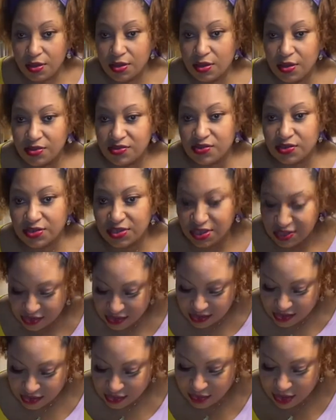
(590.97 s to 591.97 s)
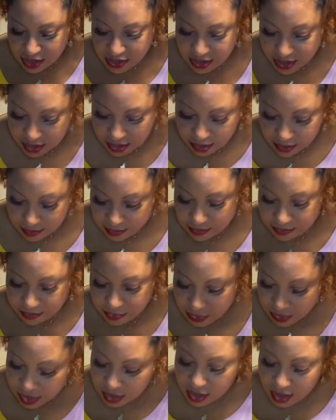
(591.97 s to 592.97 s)
So this is it right here.
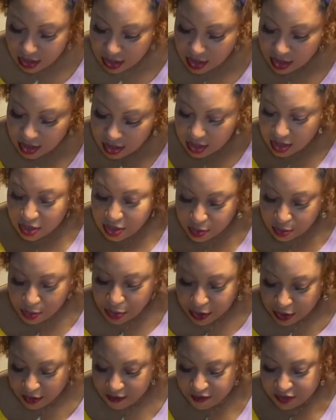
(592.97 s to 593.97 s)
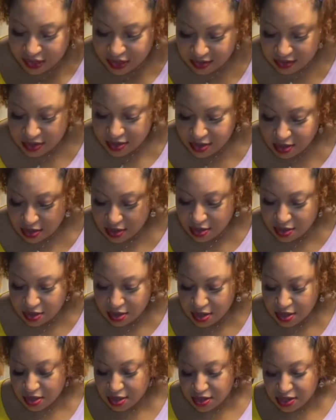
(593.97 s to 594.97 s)
Perfect.
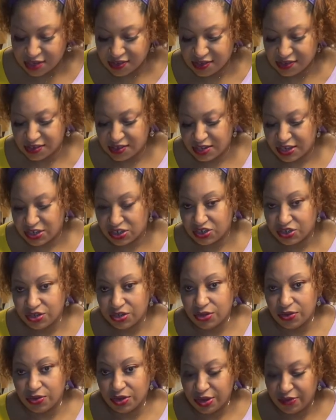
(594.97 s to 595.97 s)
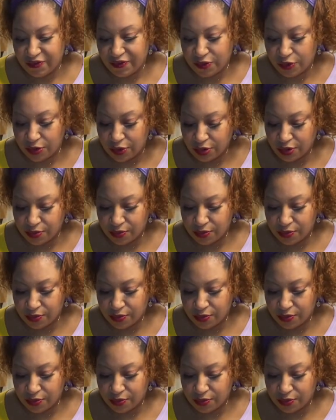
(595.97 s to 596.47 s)
This is the texture you're looking for.